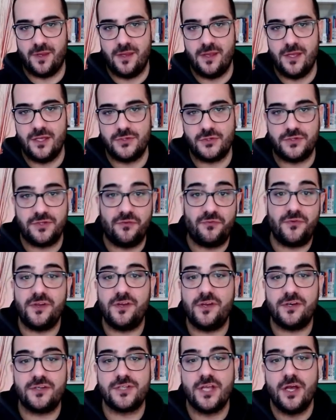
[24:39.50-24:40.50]
So the
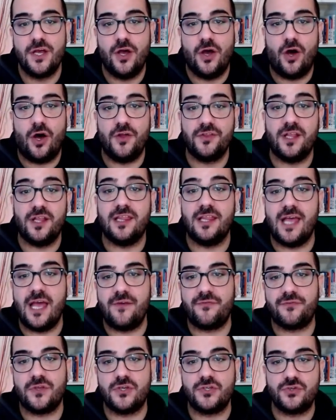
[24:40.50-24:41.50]
figures on the
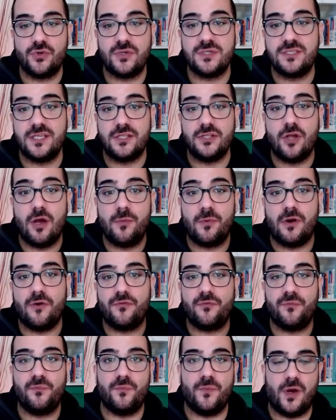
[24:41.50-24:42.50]
left shows the number
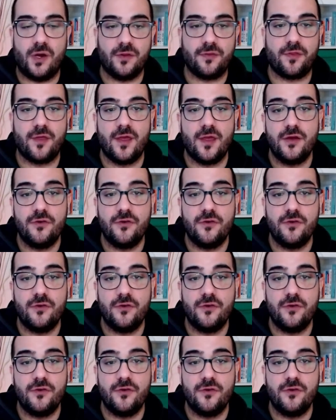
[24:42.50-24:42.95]
of months